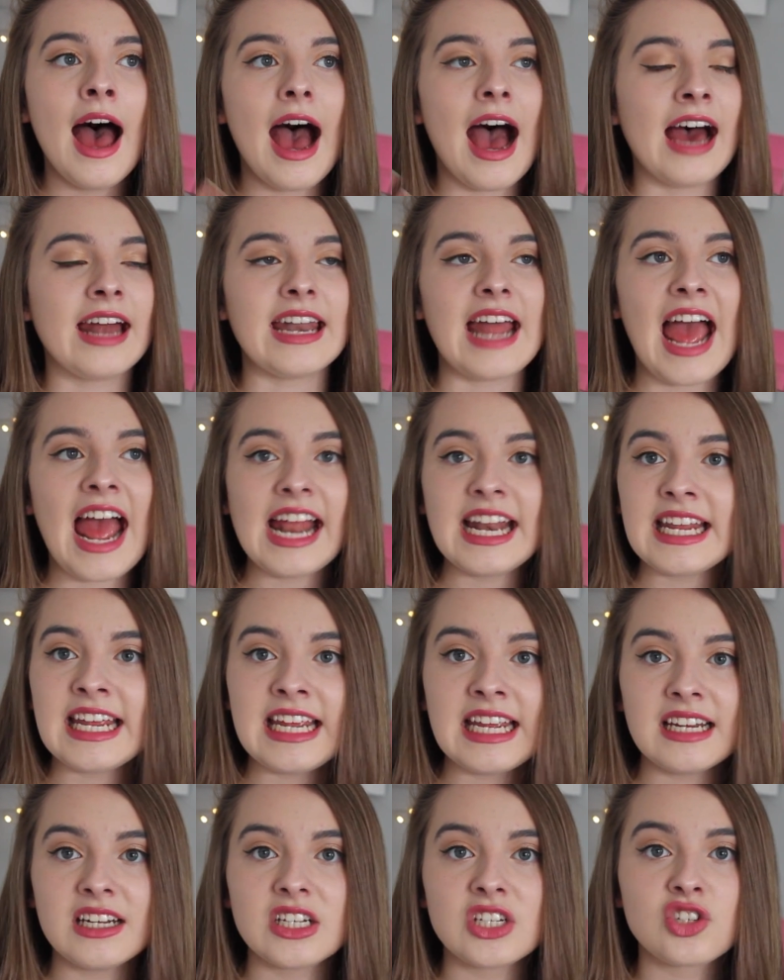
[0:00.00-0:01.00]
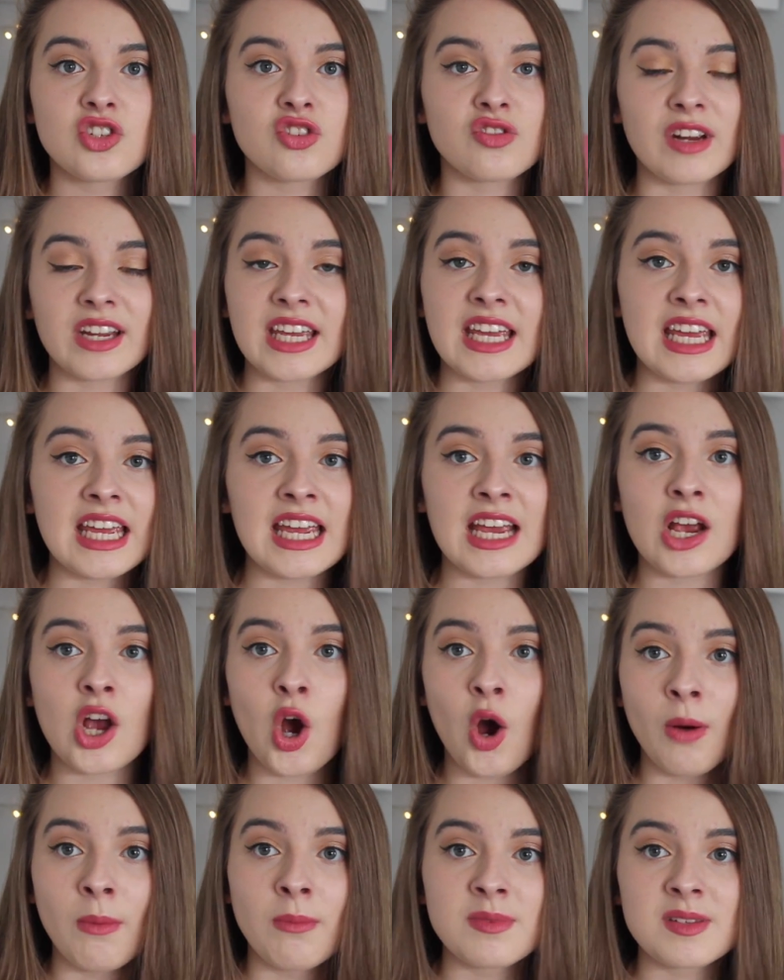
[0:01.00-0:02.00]
And any tricky
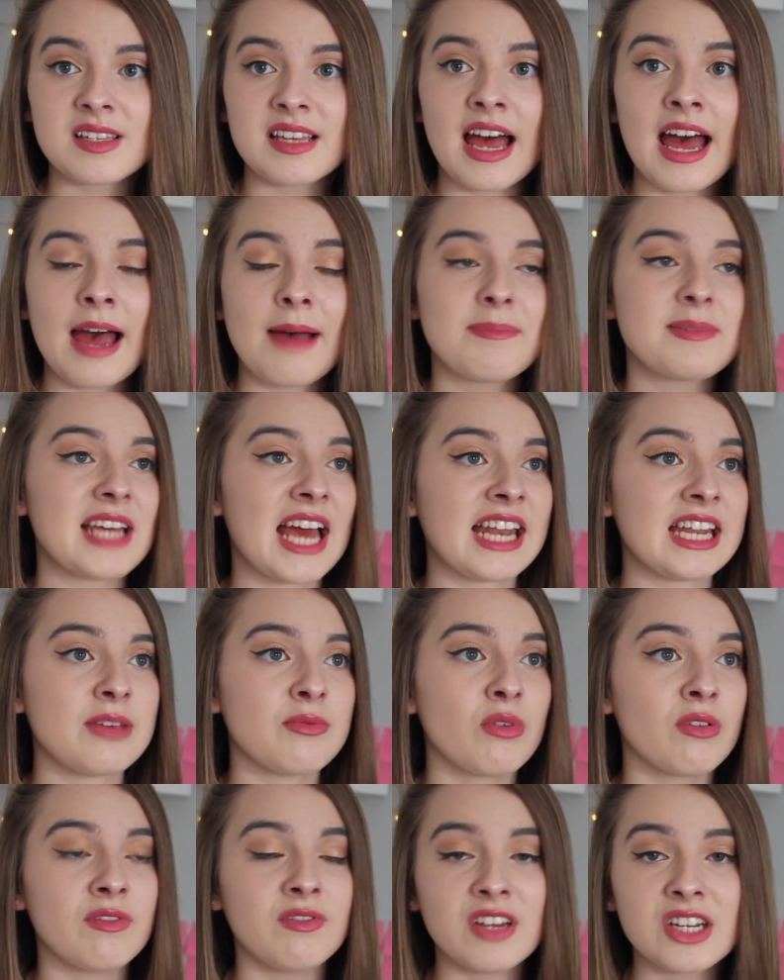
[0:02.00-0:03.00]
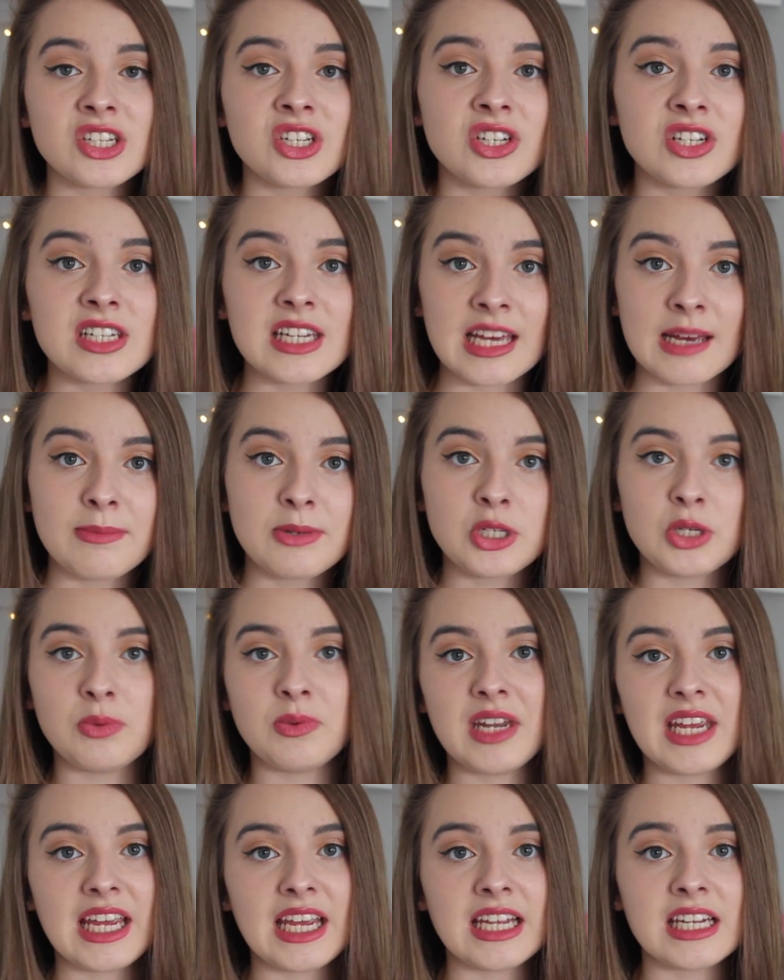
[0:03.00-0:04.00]
concept, any revision tips you
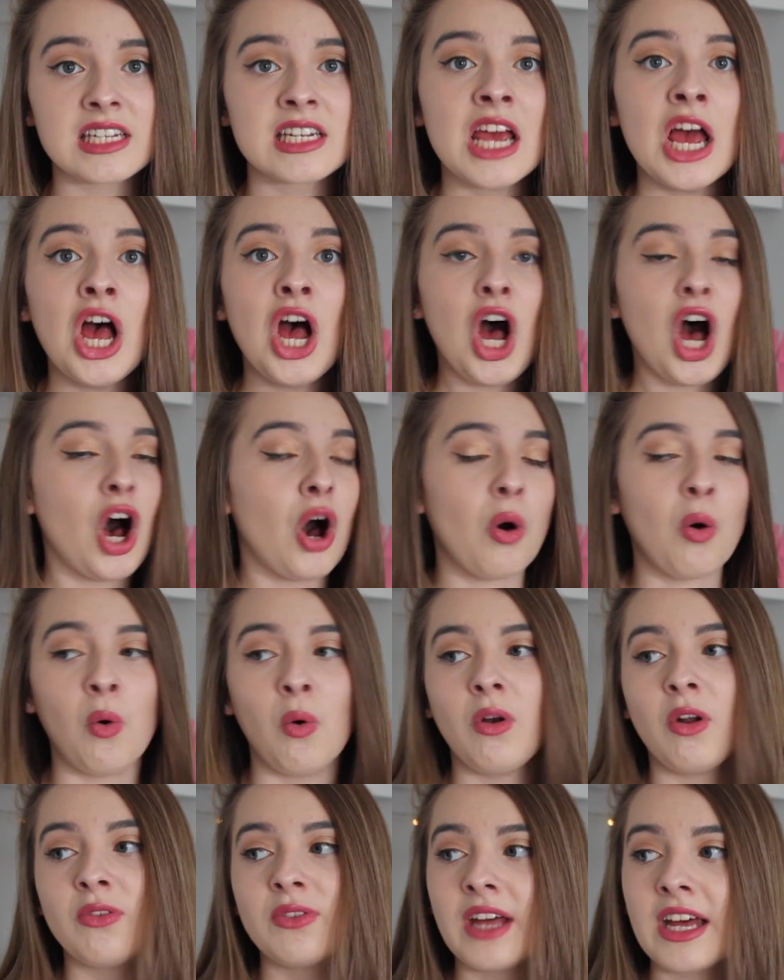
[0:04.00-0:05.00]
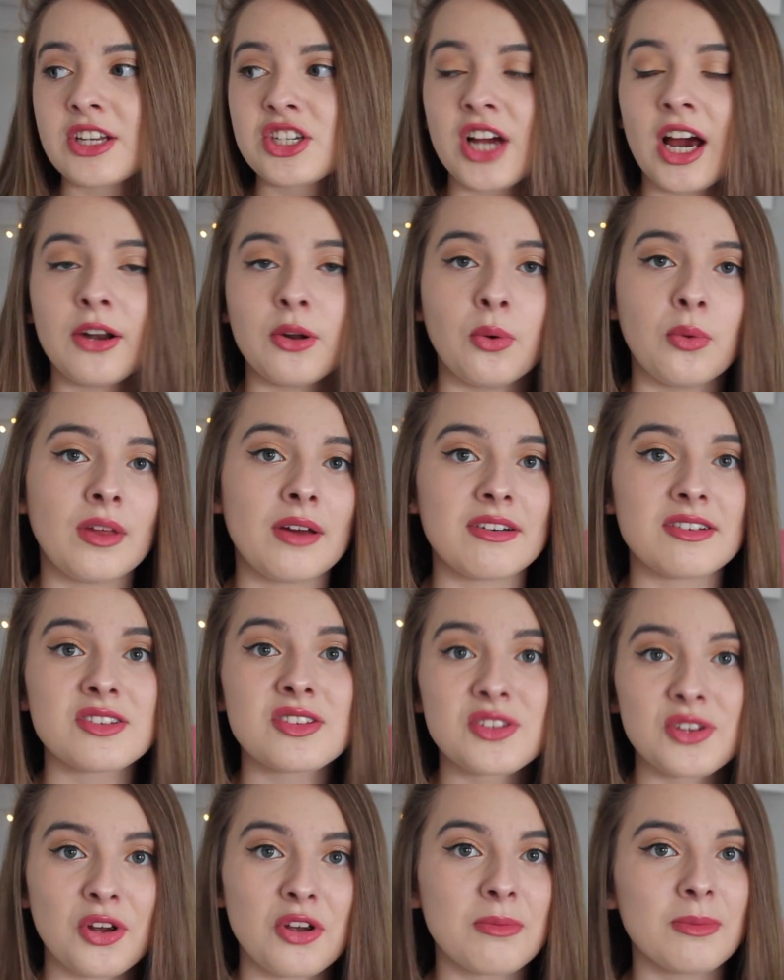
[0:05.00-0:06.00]
need are all on that channel. There is
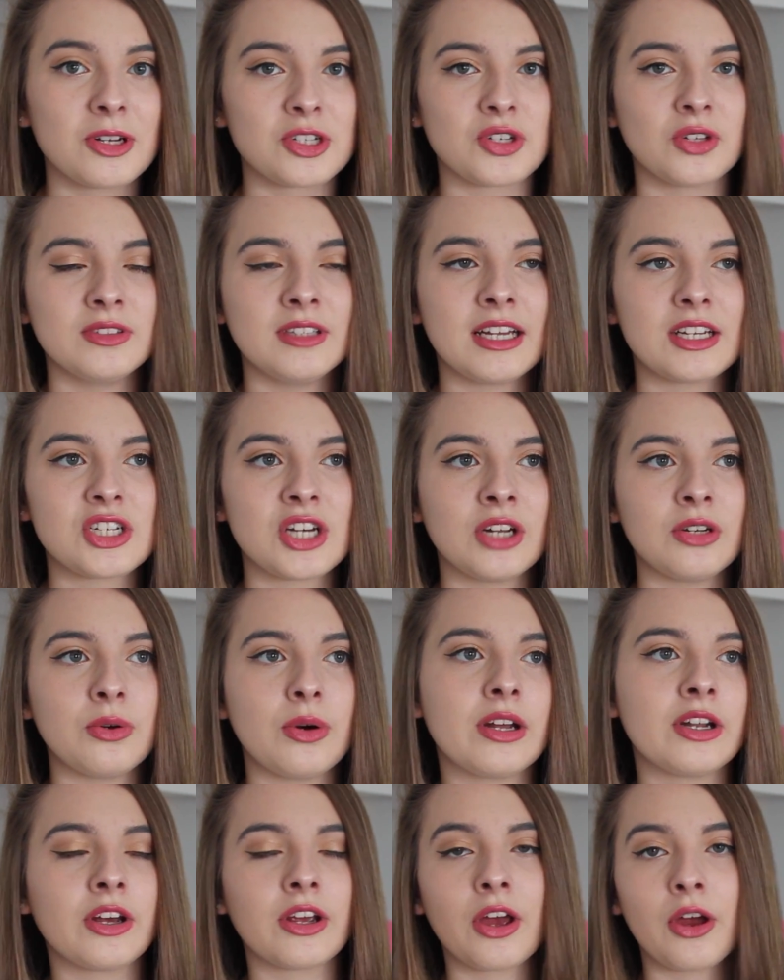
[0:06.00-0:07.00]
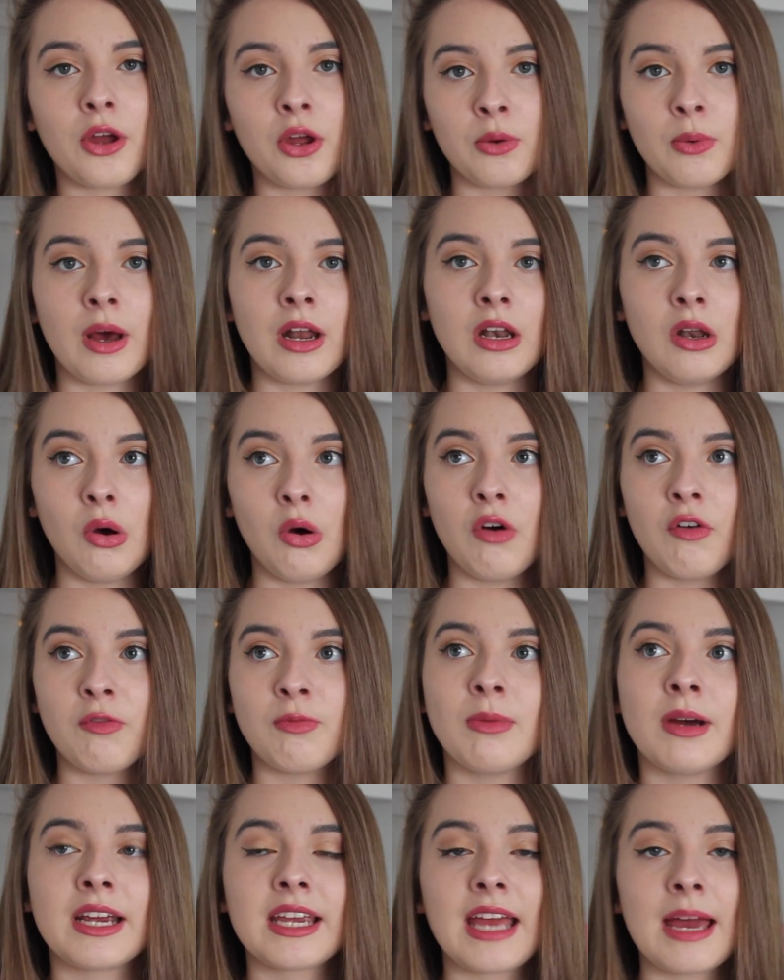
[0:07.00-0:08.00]
so much on that channel, and I owe a lot of
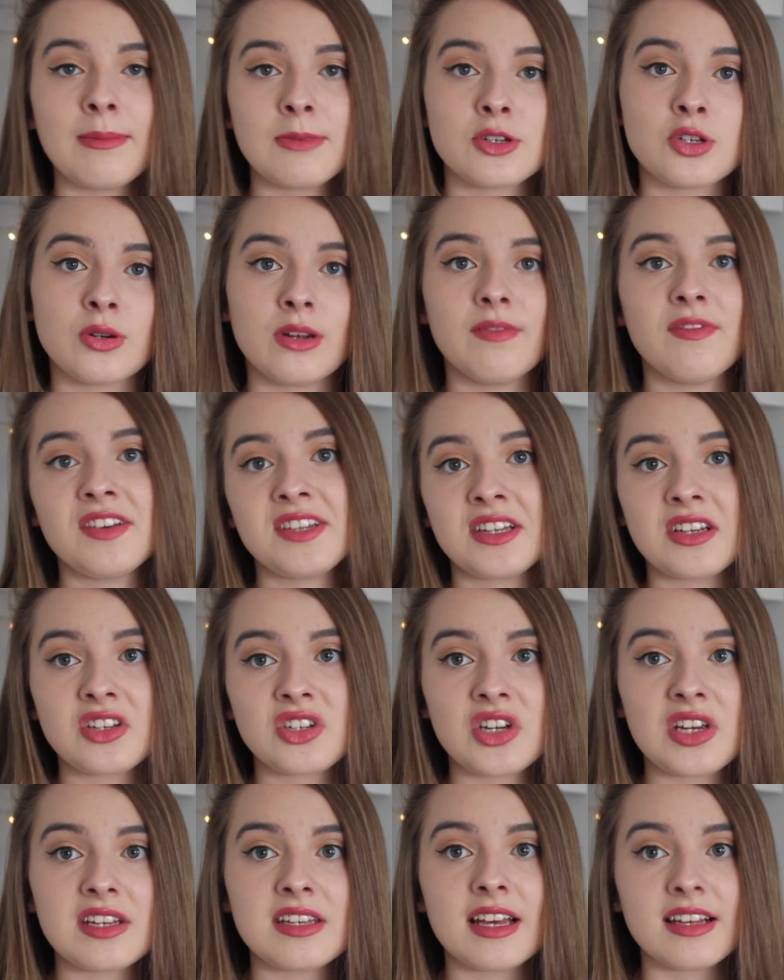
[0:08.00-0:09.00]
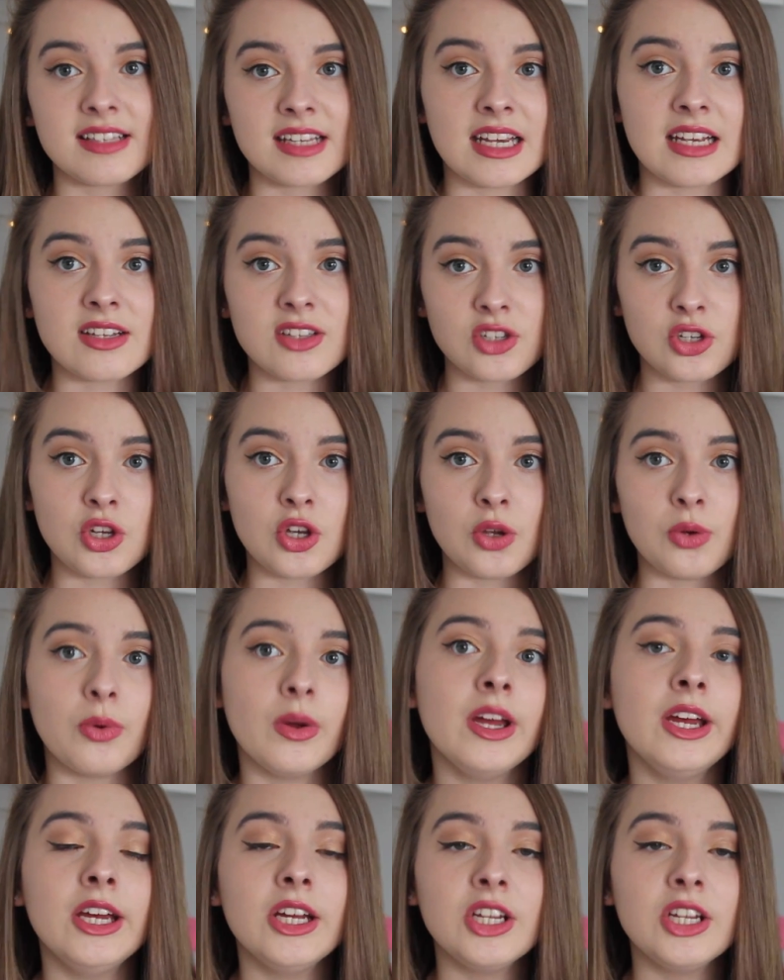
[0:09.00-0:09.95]
my chemistry and physics GCSEs to